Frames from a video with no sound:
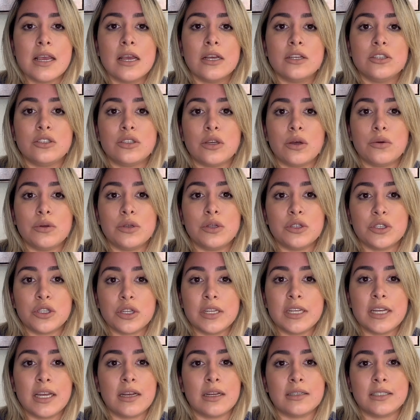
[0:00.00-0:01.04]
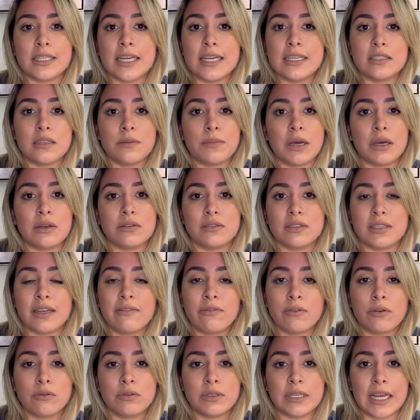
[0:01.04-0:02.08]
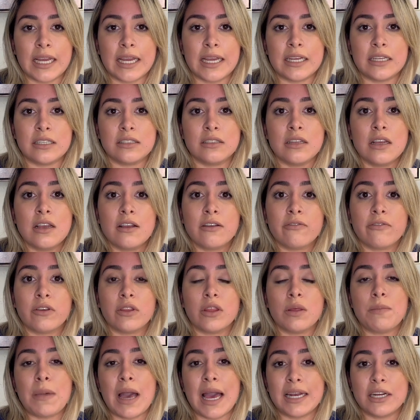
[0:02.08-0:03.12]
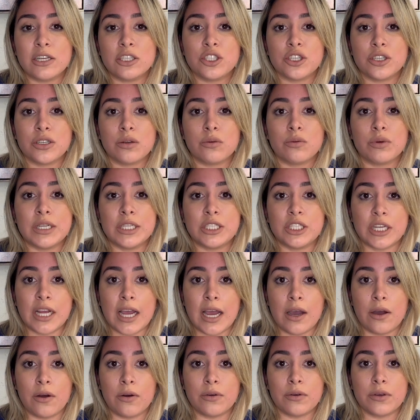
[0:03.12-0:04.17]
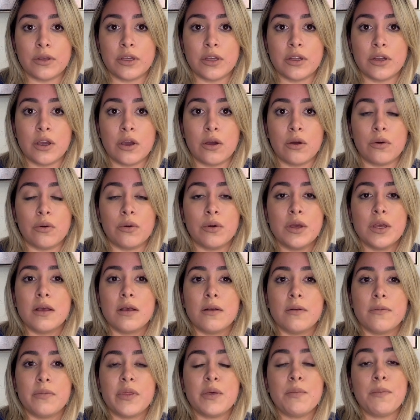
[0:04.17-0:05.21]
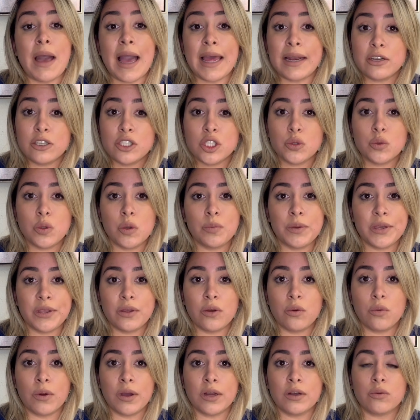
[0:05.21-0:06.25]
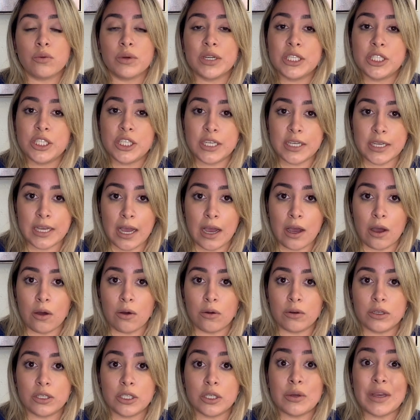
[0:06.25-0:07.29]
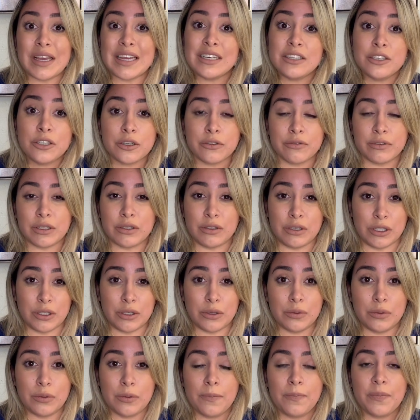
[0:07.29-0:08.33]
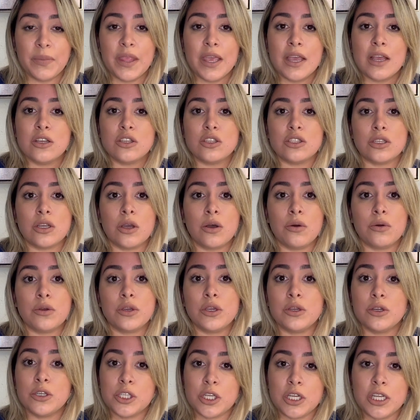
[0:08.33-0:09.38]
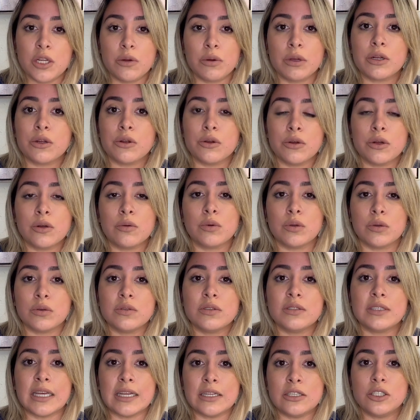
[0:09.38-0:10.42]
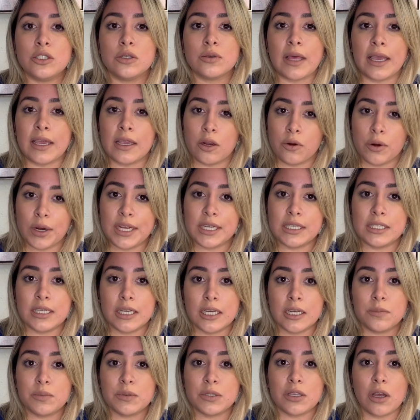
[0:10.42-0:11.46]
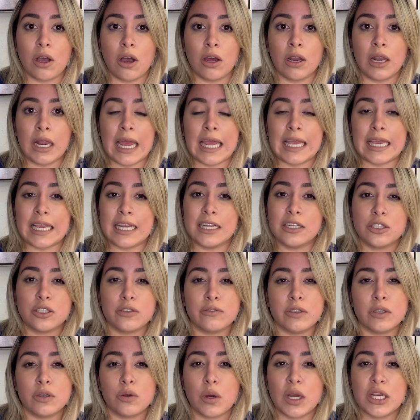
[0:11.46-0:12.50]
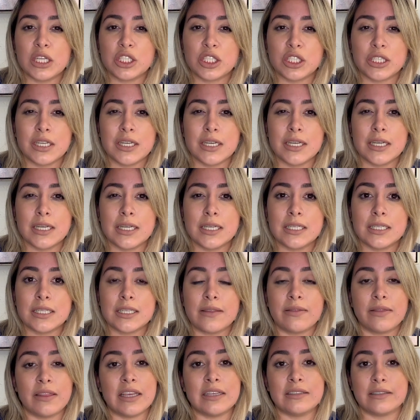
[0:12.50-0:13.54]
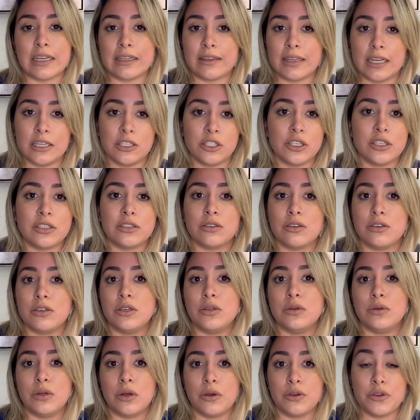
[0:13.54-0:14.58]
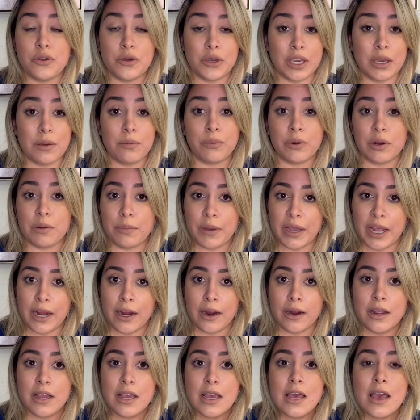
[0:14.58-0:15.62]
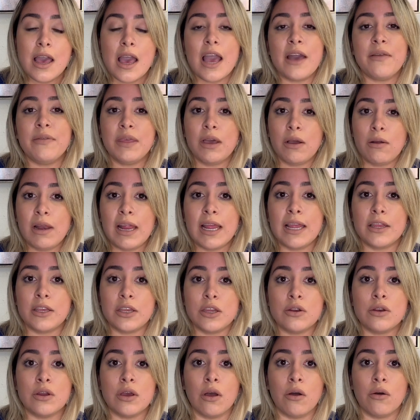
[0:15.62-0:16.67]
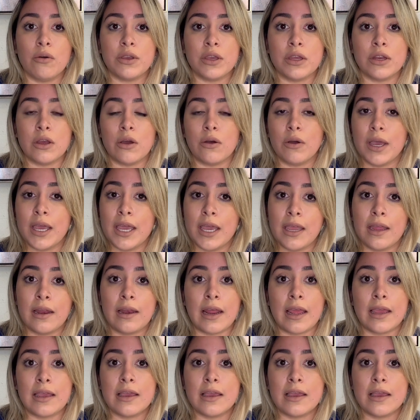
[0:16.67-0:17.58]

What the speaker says: So usually it takes about several days for the manager to reach out. The manager will be the one reaching out to interview you. So usually a recruiter will send you great tips on interview questions and things like that, just so you can prepare. And they'll let you know, hey,